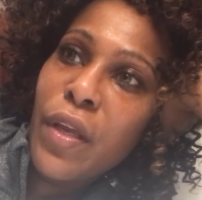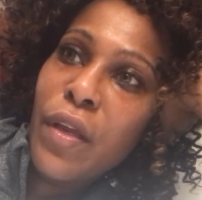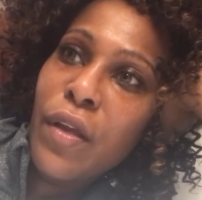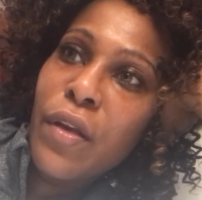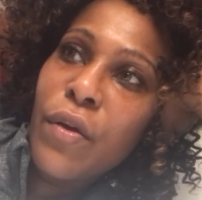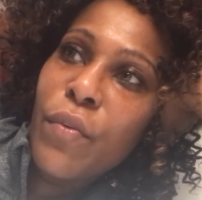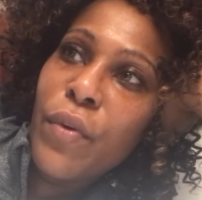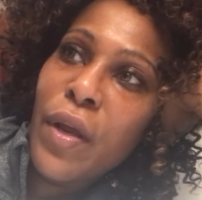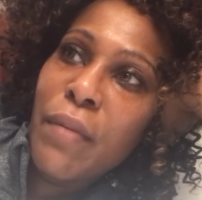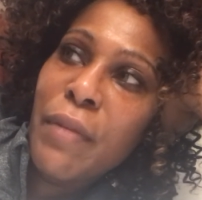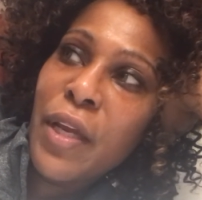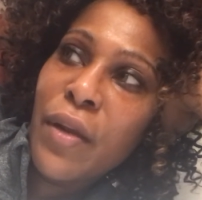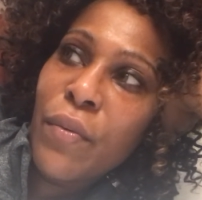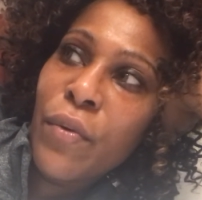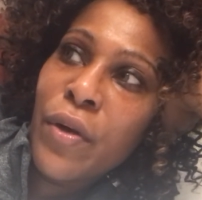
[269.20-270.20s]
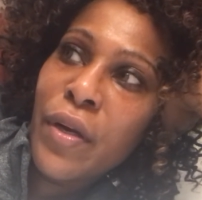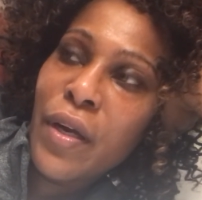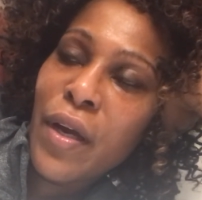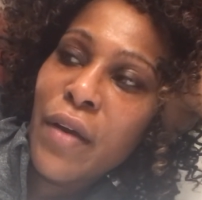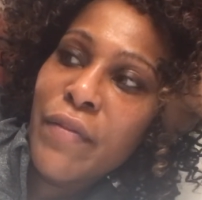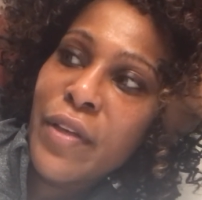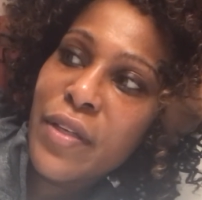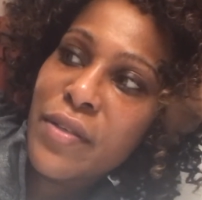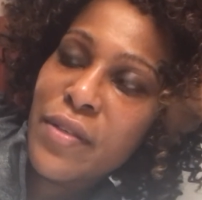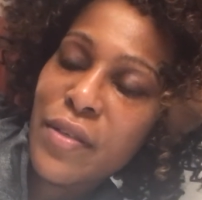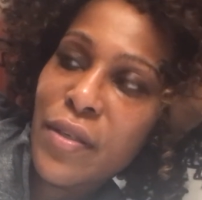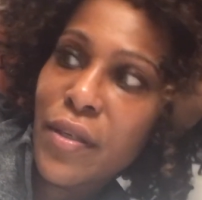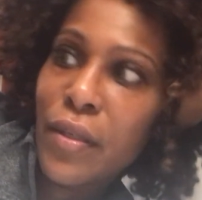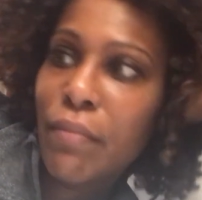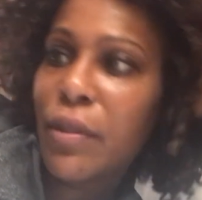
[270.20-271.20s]
you know and make it work
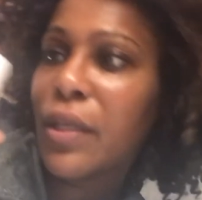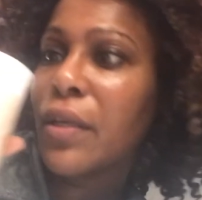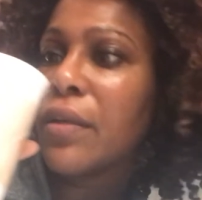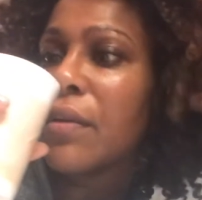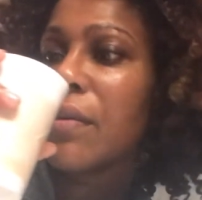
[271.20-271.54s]
obviously but